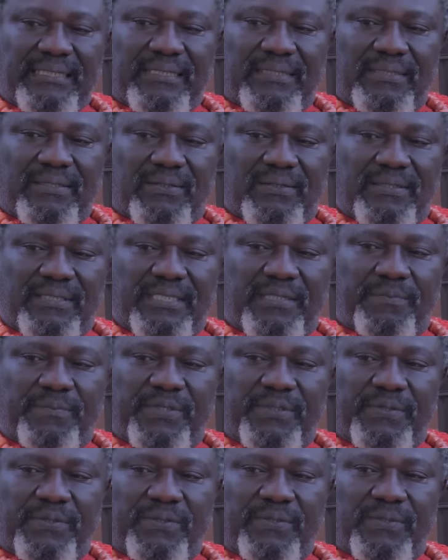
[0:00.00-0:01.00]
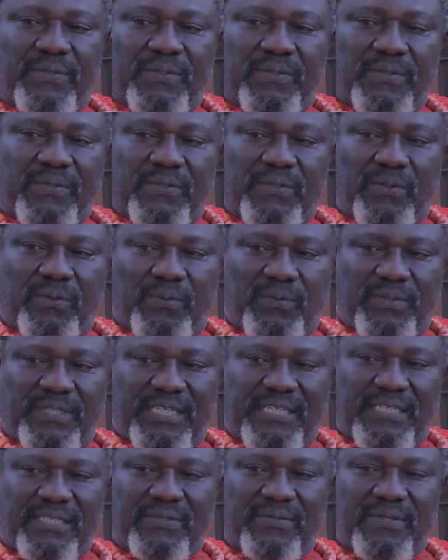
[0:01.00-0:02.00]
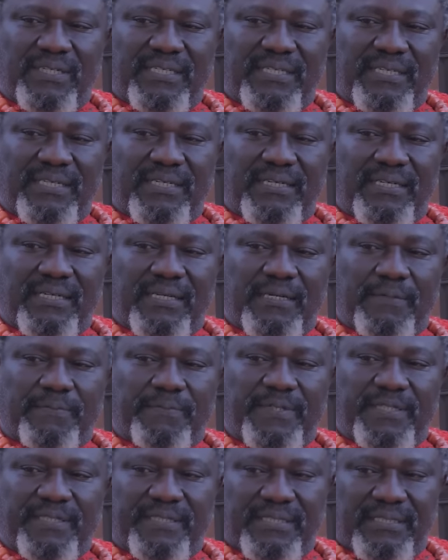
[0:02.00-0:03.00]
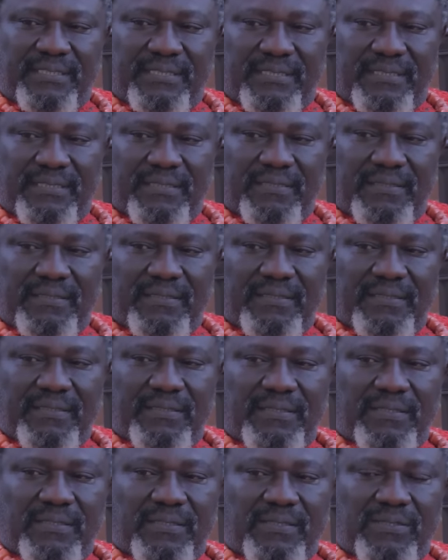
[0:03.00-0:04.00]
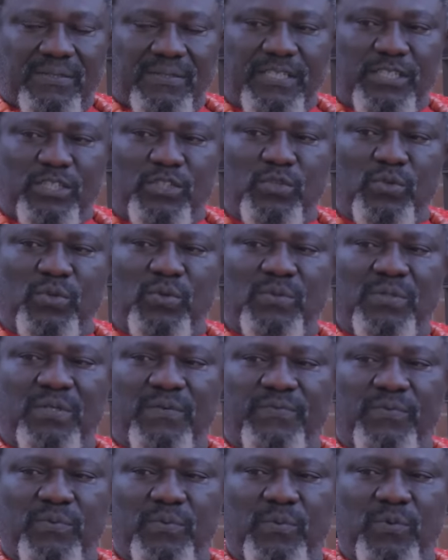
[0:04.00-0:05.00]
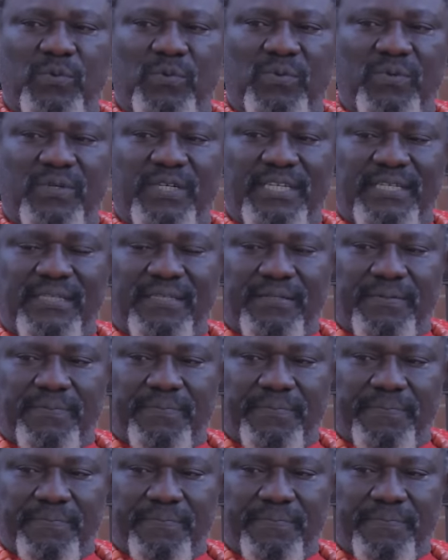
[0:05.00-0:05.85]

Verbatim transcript: Don't tell me you do not know that you are the heir apparent to the throne of Umoku Kingdom.